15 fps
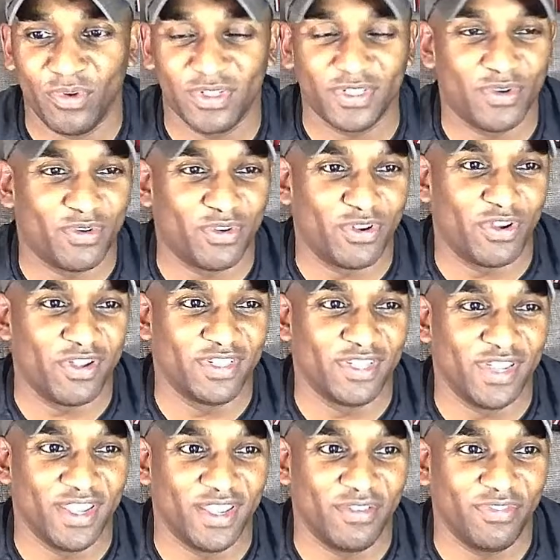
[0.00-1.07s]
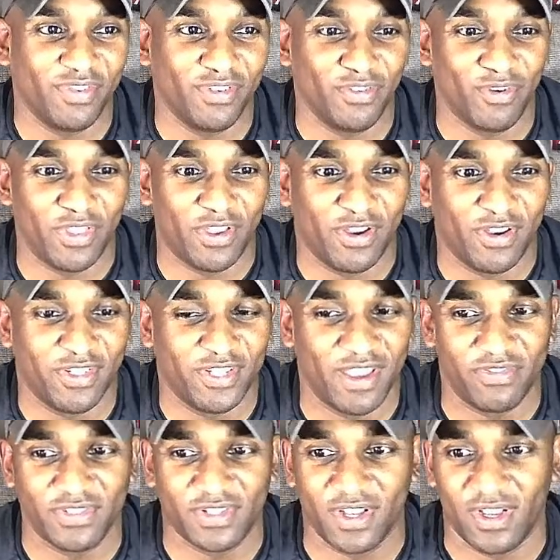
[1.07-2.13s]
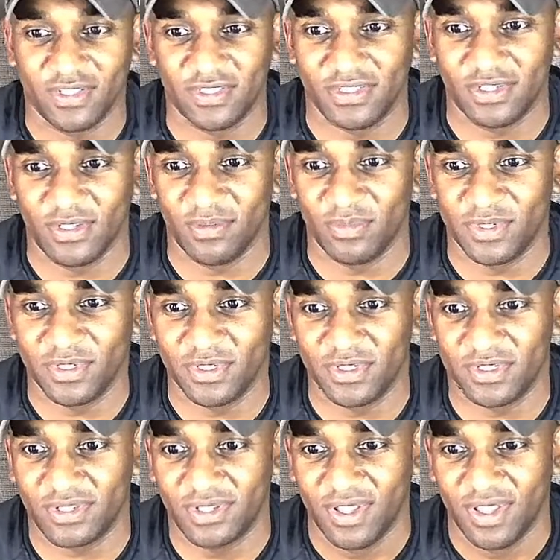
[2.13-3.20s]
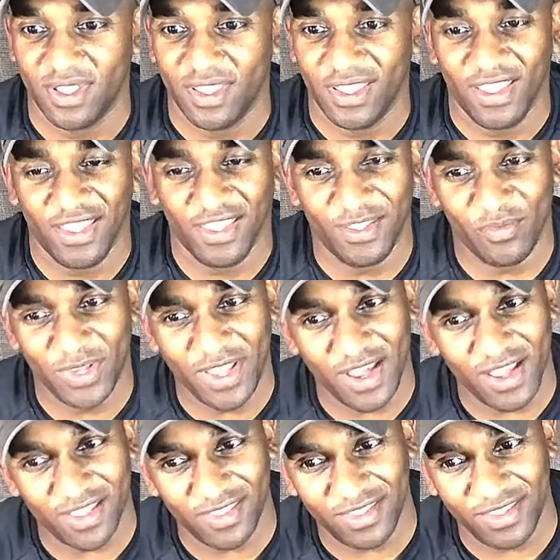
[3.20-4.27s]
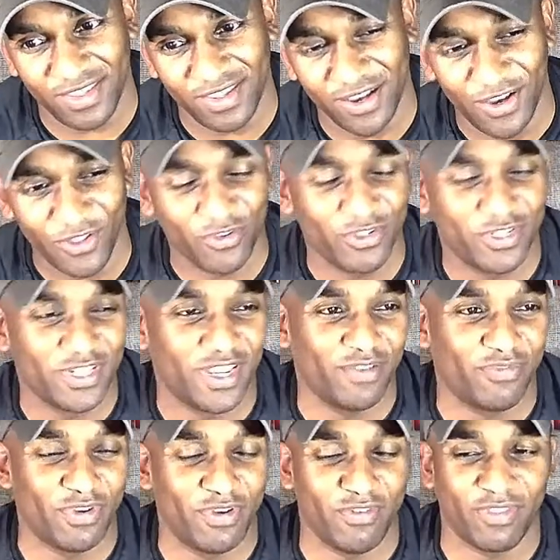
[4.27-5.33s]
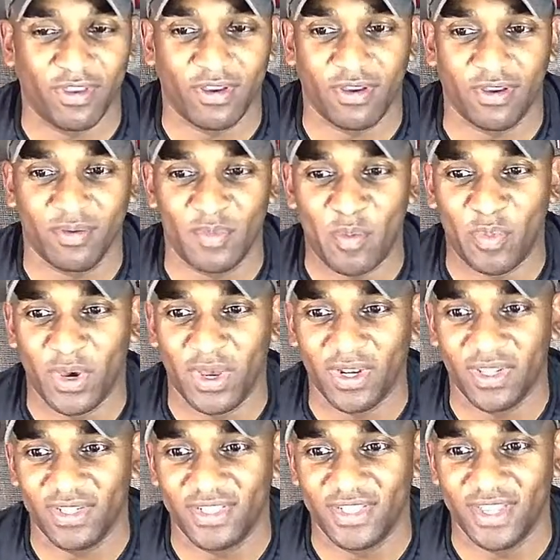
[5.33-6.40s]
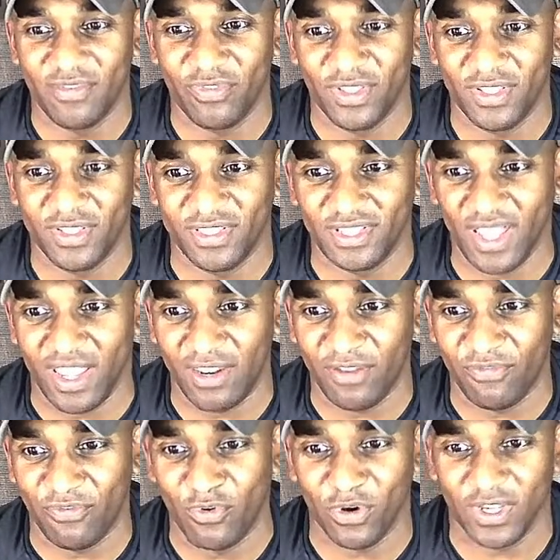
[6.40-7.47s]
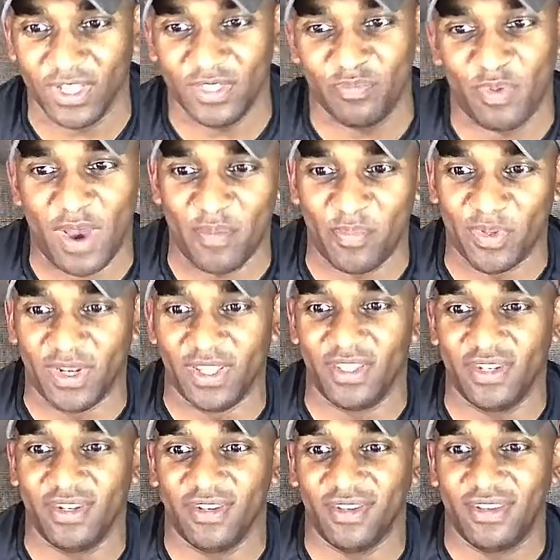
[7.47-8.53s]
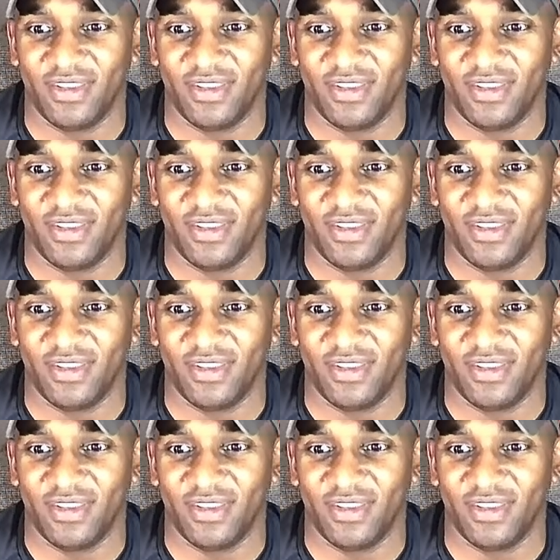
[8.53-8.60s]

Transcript: What's going on, Jeff? Over there, Jeff's Customs. And then we got the other Jeff over there, my buddy, Jeff NC84. He's popping in.